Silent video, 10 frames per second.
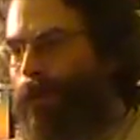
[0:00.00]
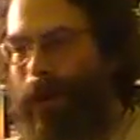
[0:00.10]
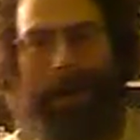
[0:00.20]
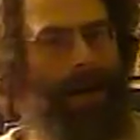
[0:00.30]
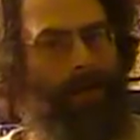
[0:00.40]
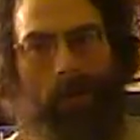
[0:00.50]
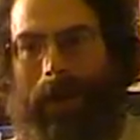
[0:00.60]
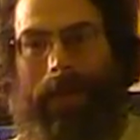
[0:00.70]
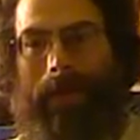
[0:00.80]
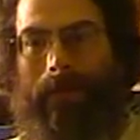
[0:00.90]
who had never
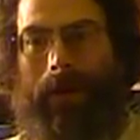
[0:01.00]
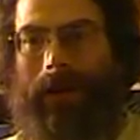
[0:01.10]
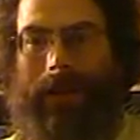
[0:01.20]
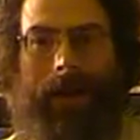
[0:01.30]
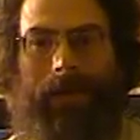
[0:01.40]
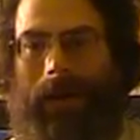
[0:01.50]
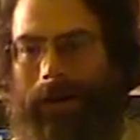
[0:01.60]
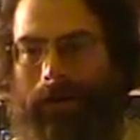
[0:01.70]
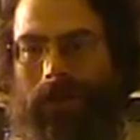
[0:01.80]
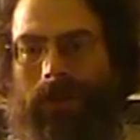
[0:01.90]
read the books, never
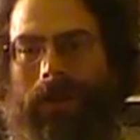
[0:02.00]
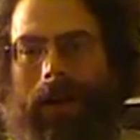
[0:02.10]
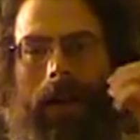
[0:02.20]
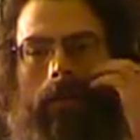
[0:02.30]
understood any